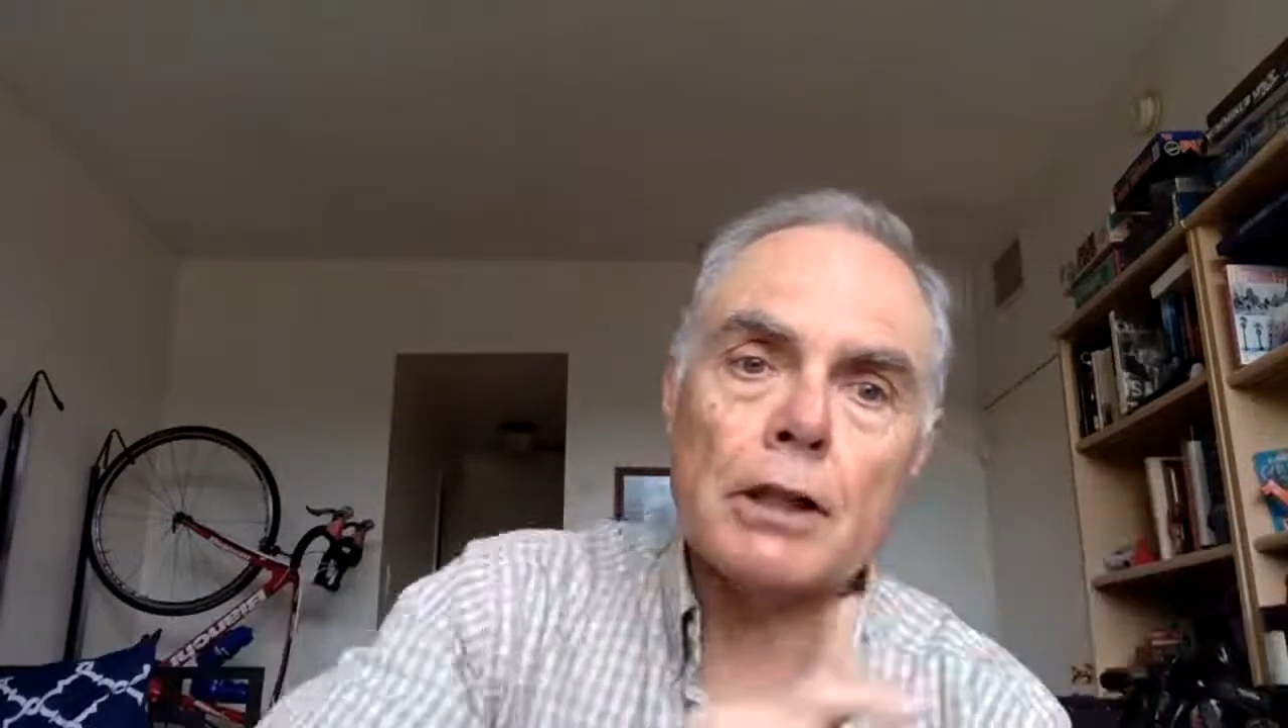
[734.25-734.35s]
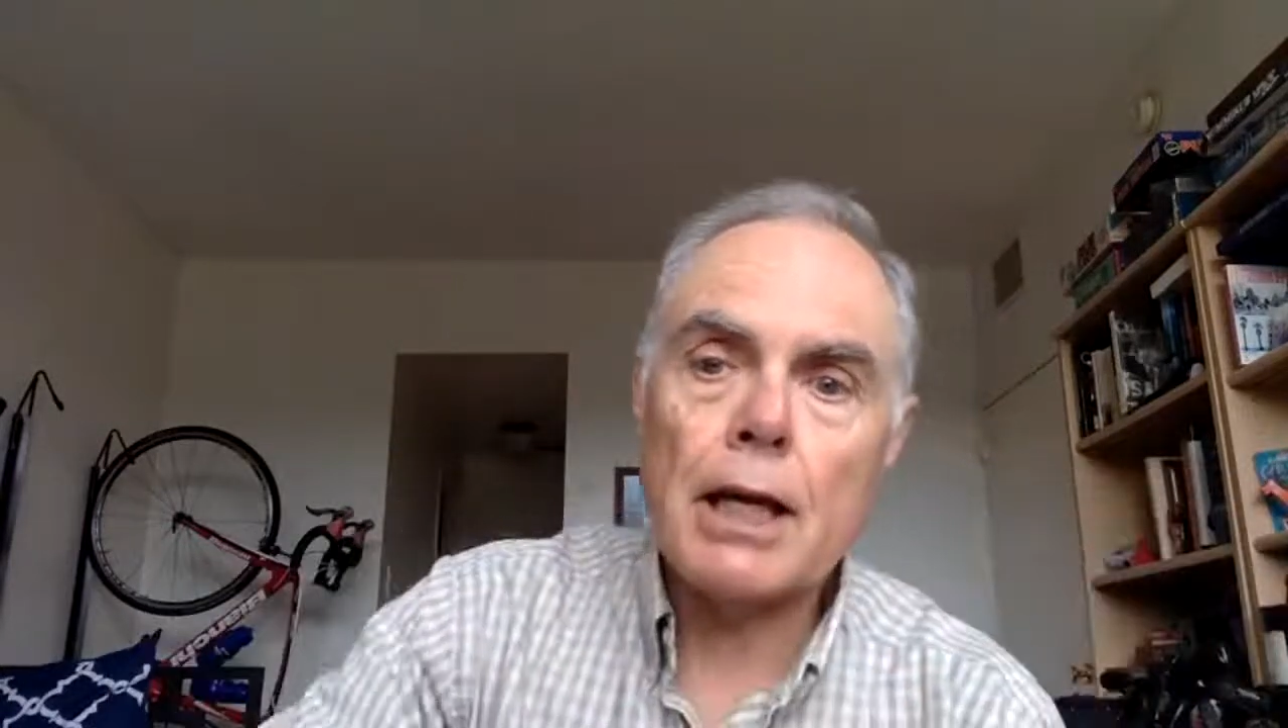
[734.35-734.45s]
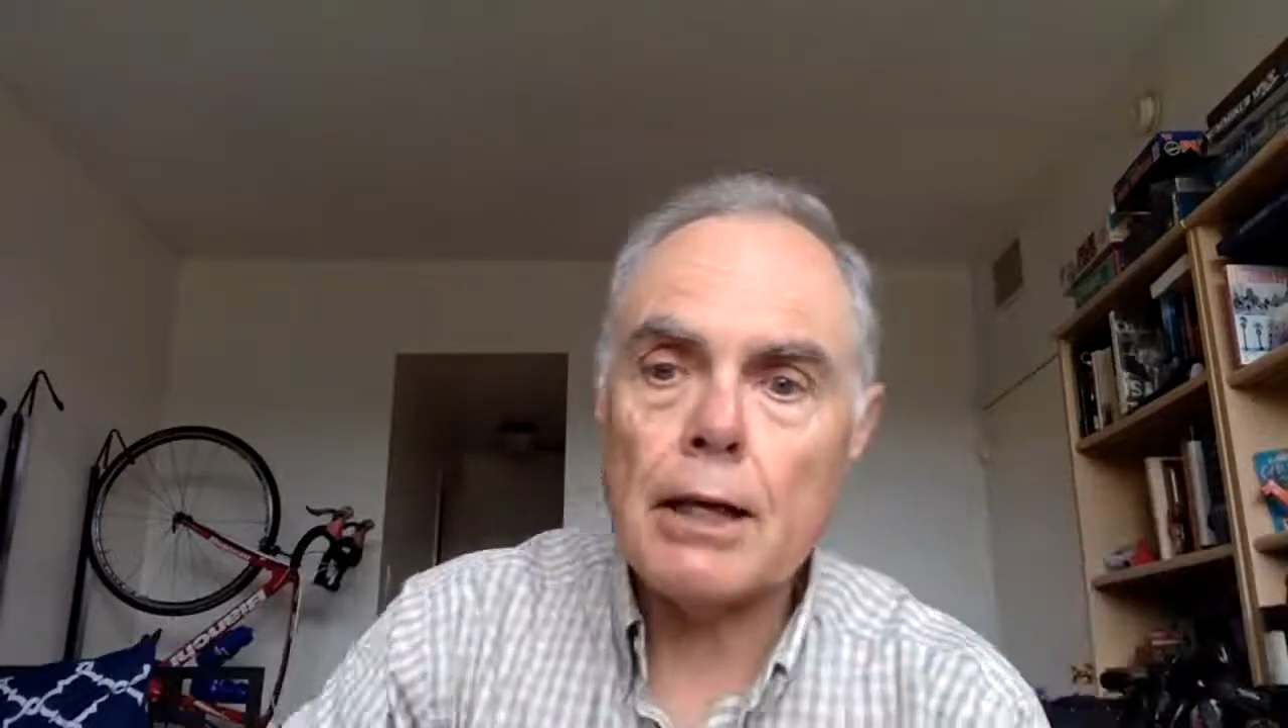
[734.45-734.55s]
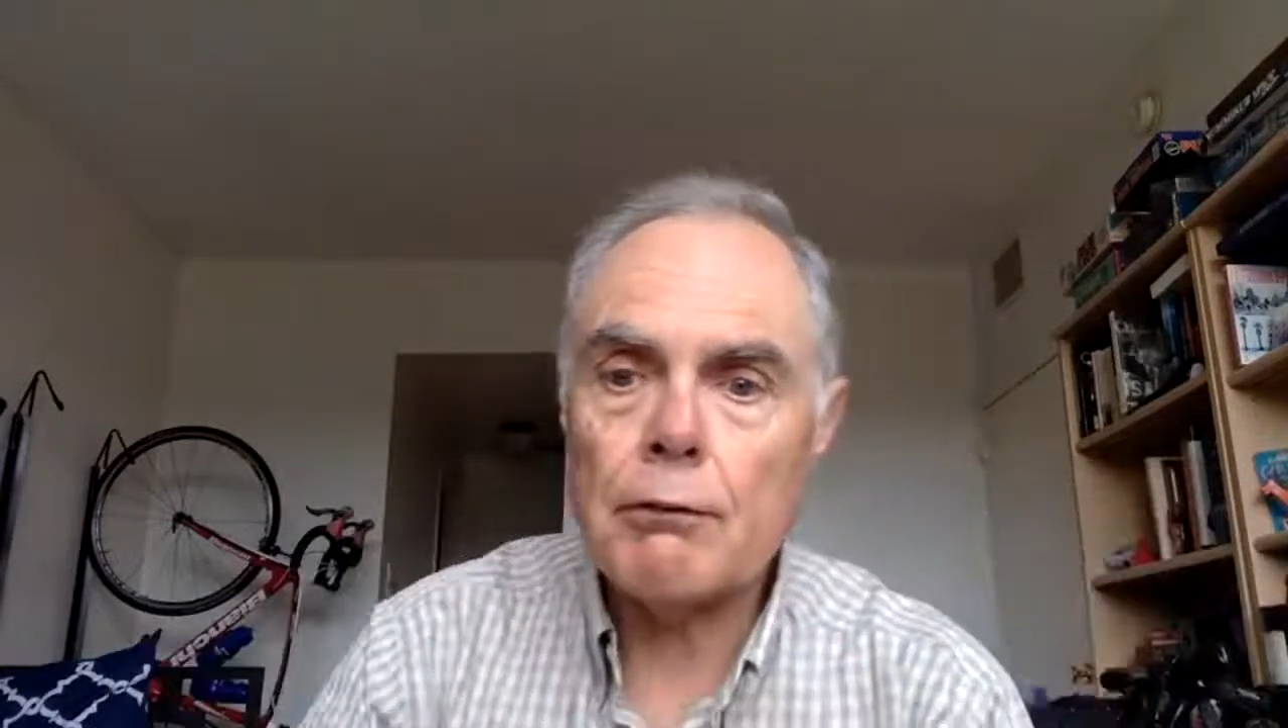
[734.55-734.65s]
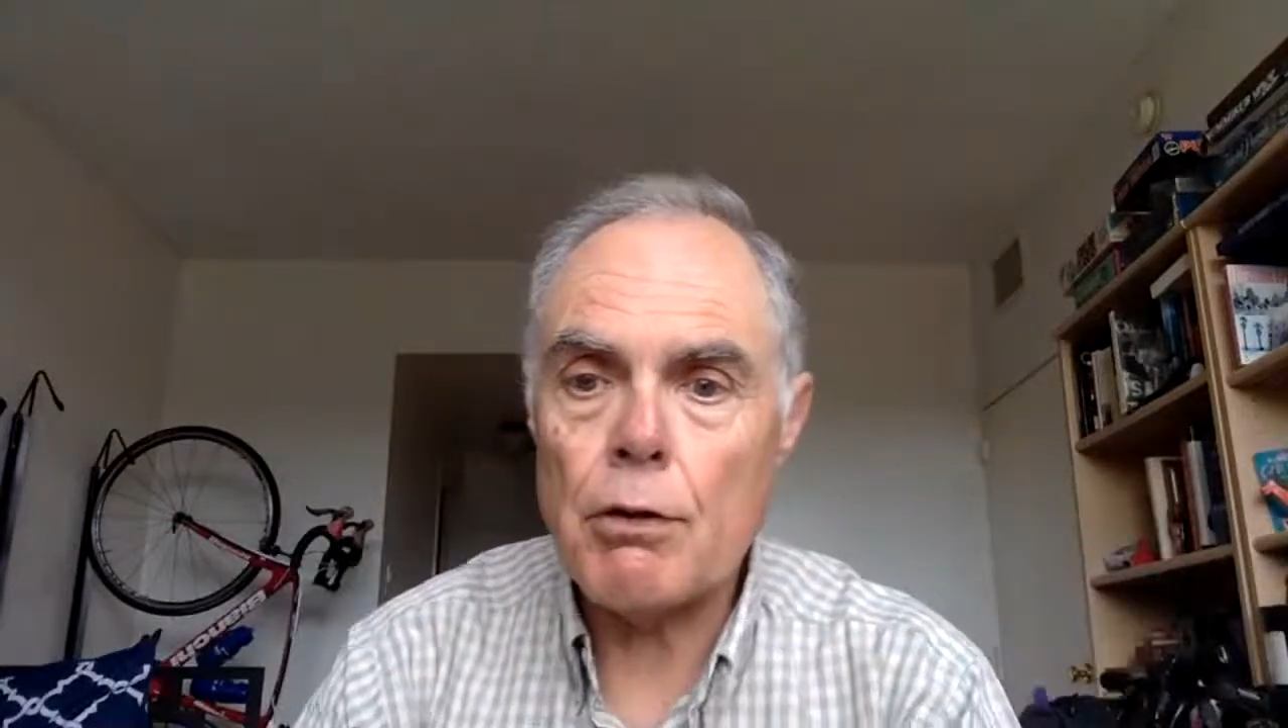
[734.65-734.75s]

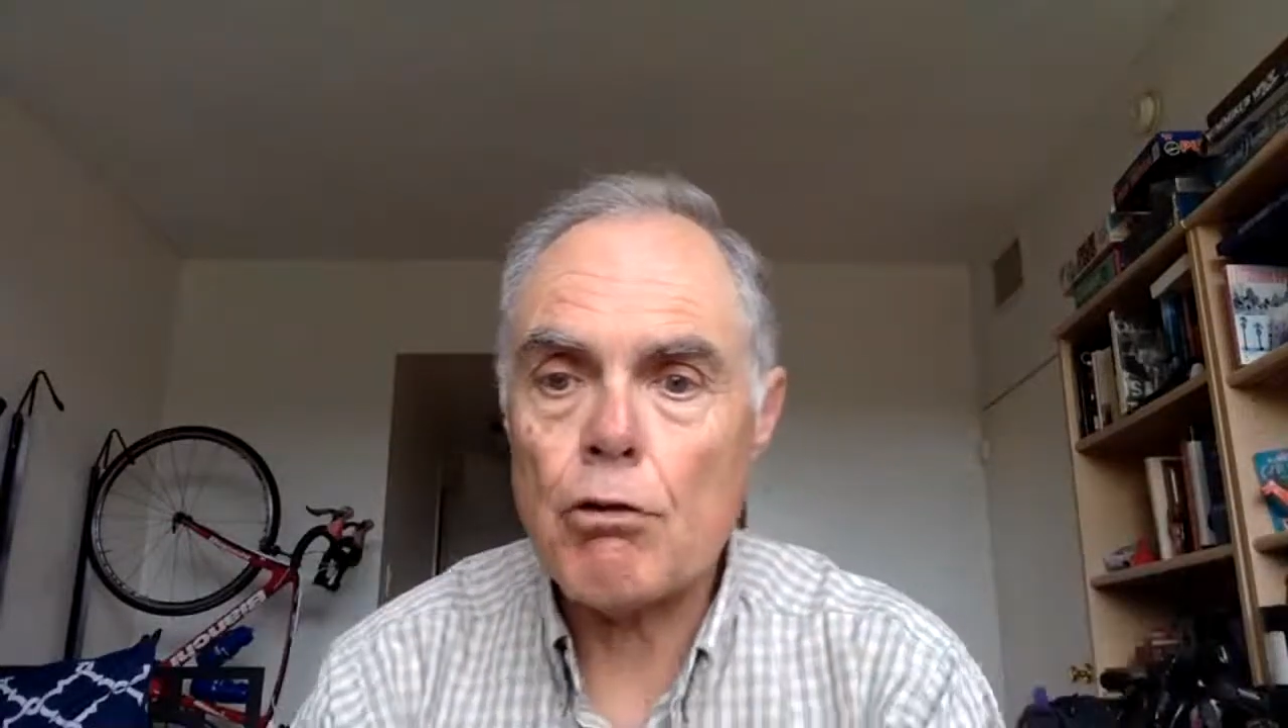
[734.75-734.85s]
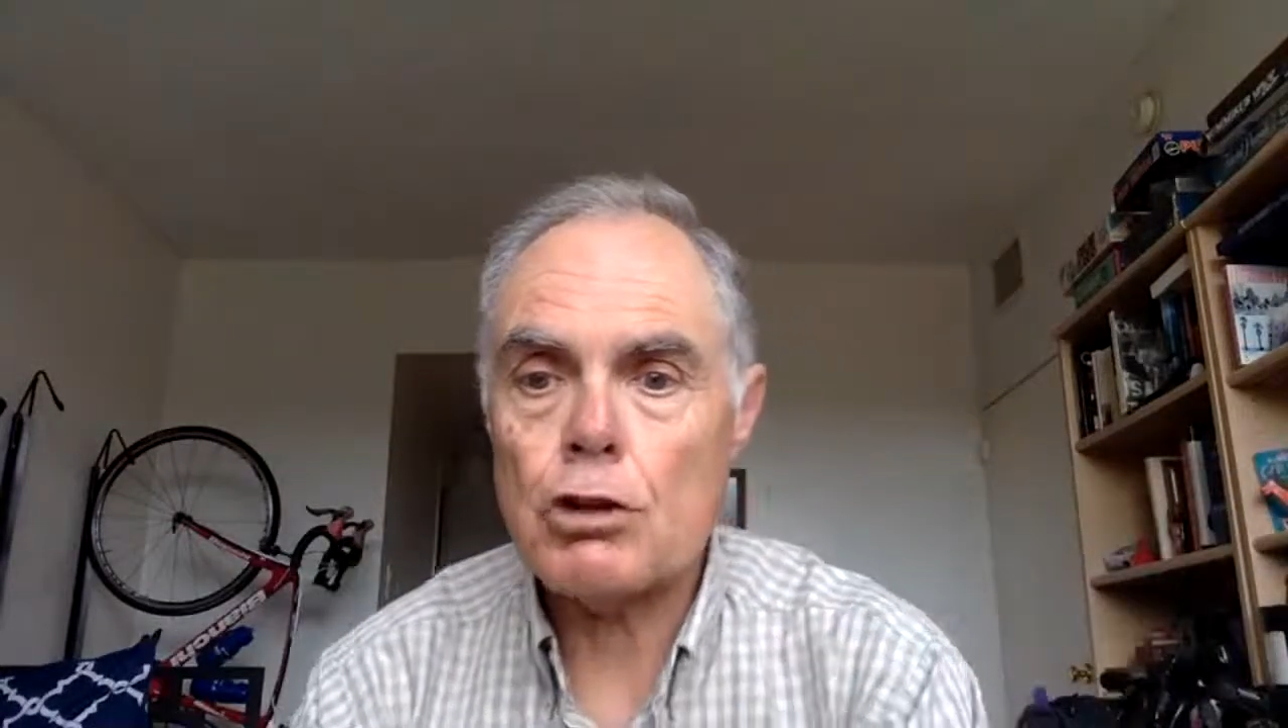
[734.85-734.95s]
Canvas